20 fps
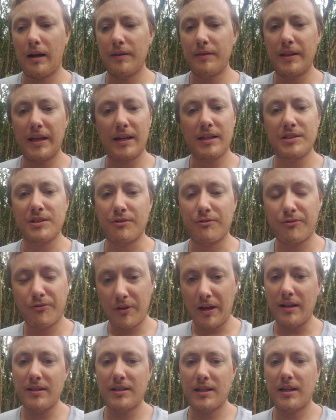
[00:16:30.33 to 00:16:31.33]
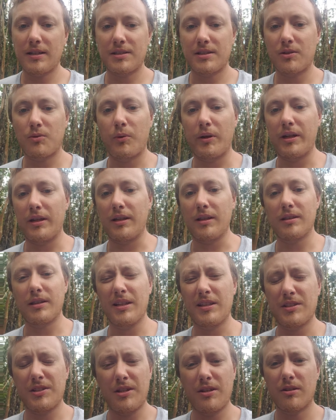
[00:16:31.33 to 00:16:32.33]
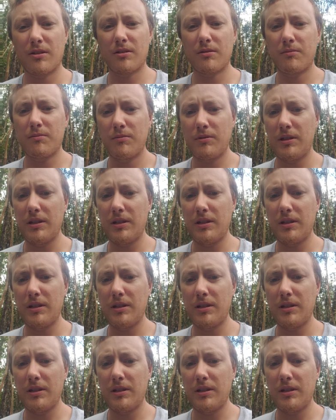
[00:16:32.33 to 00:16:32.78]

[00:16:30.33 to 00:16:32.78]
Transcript: That is a fantastic way to get things here,